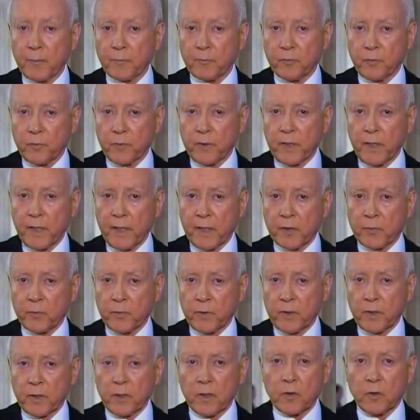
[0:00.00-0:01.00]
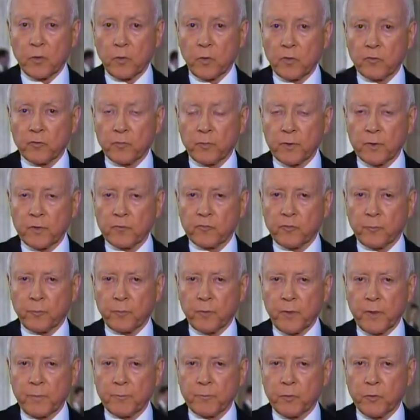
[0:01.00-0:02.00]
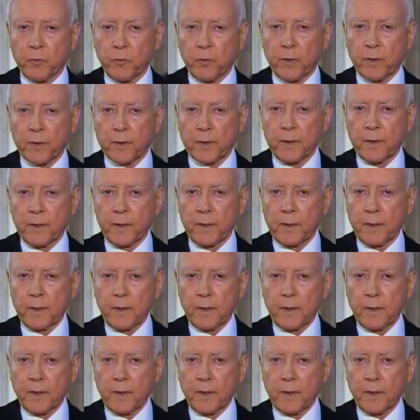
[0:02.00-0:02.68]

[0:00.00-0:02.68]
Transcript: absolutely accurate in accordance with the Supreme Court.